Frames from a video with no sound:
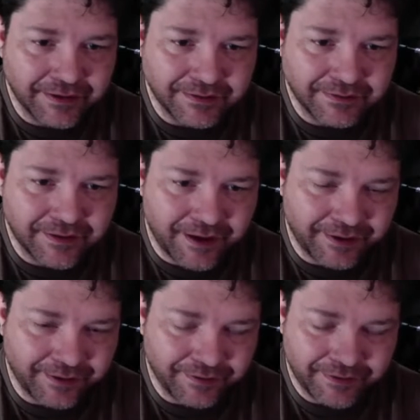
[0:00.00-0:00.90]
It's got
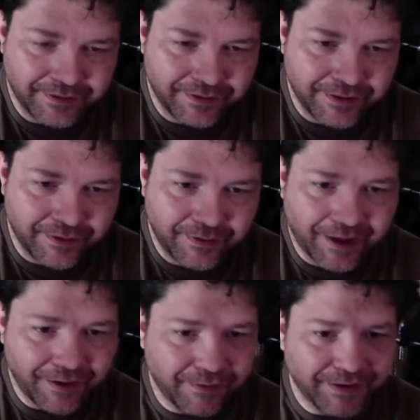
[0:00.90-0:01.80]
a,
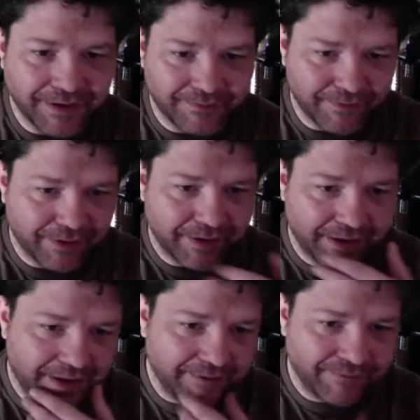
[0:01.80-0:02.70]
Coyote, a villain
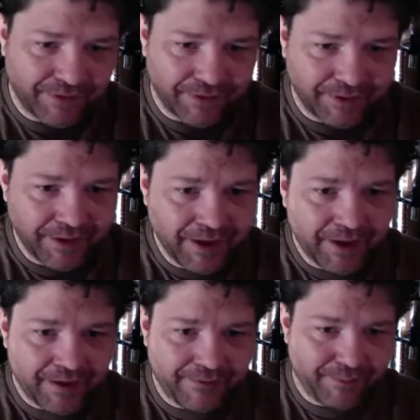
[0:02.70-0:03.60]
in it, very
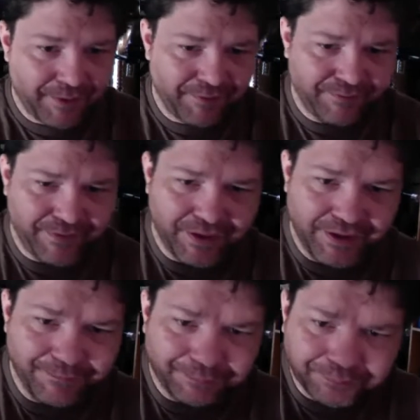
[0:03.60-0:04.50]
familiar
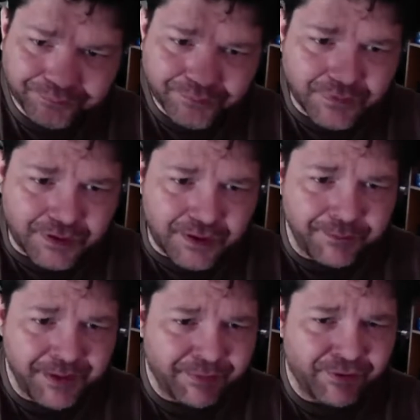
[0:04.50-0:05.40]
villain.
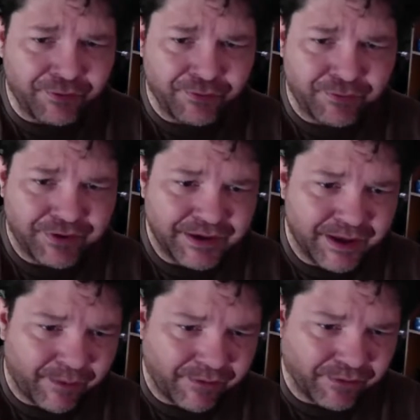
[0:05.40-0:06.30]
People read
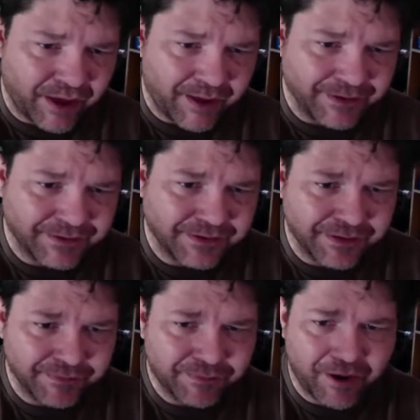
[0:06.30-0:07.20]
Marvel comics in
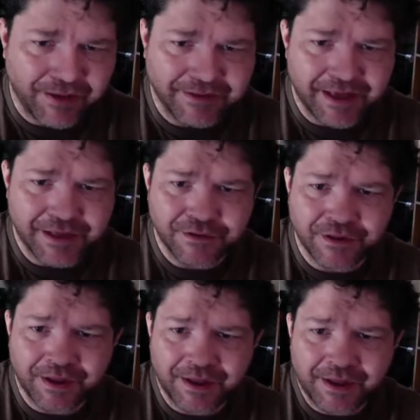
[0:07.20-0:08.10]
the Bronze Age,
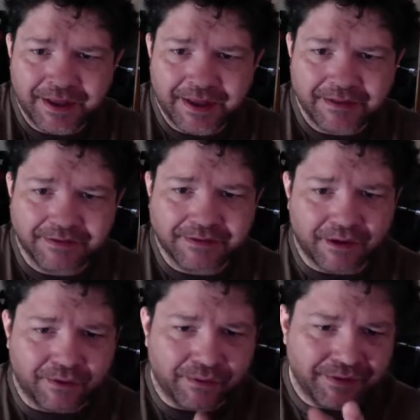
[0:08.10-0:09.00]
and
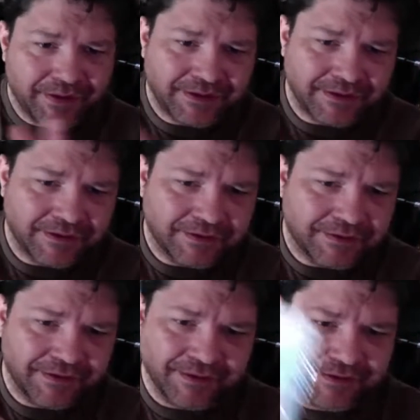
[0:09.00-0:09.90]
so this is
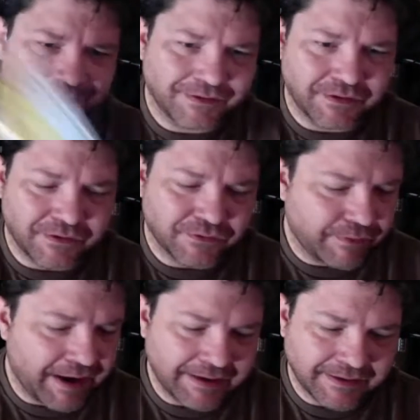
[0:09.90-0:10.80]
just
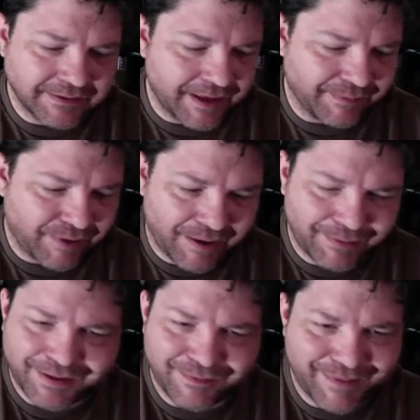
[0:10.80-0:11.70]
great. It's not
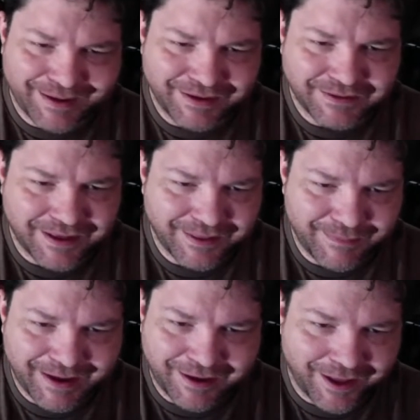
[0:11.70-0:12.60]
probably it's not in the
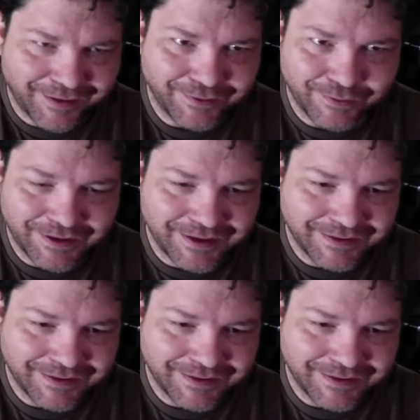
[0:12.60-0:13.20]
main continuity.